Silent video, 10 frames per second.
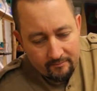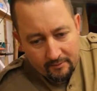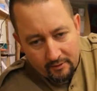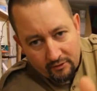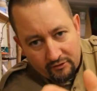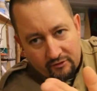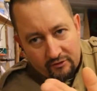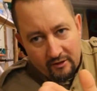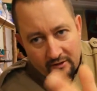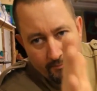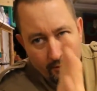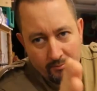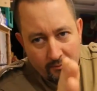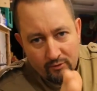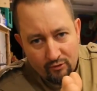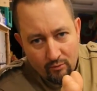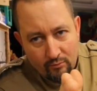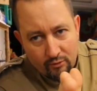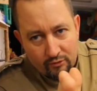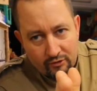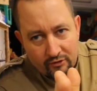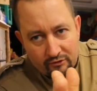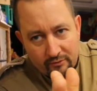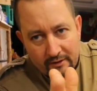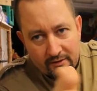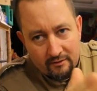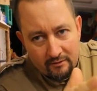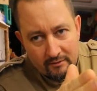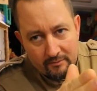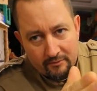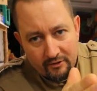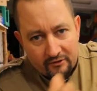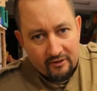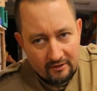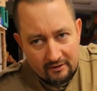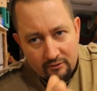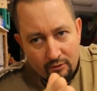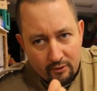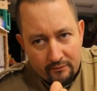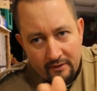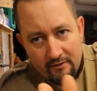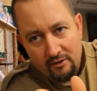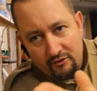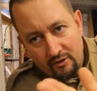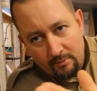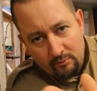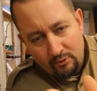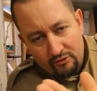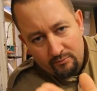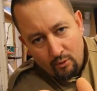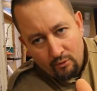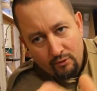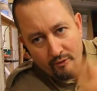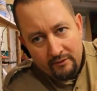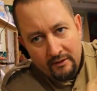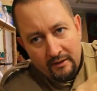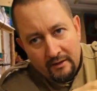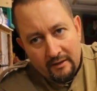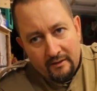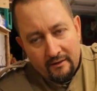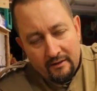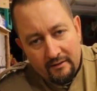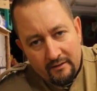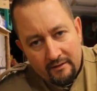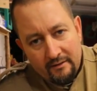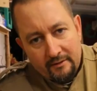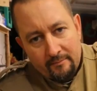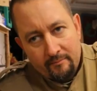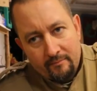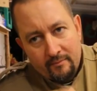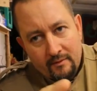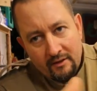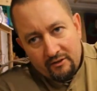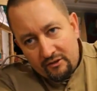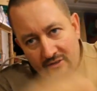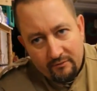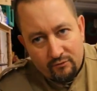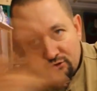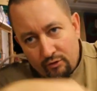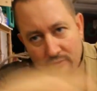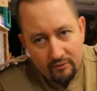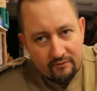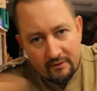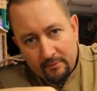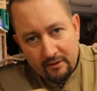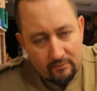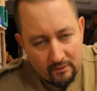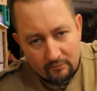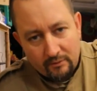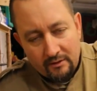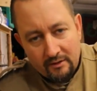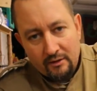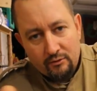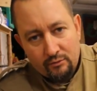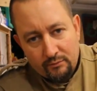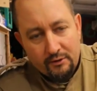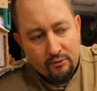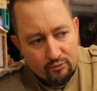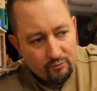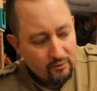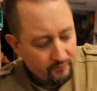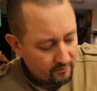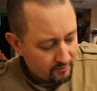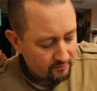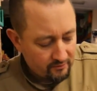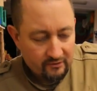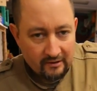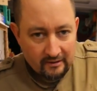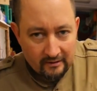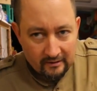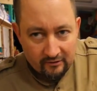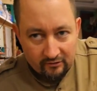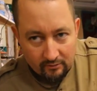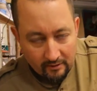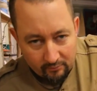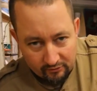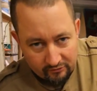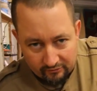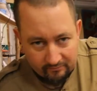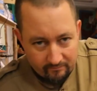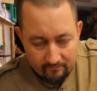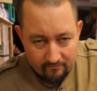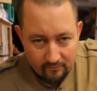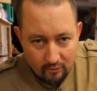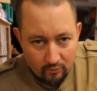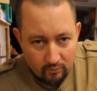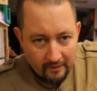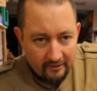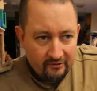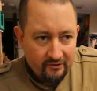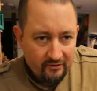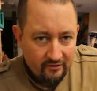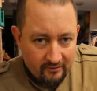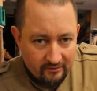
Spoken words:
because at the bottom it was almost straight or just a little curvy, and the top it was more curvy, then I just have to turn the fabric around, and then I could reuse one of the cuts. So there was no waste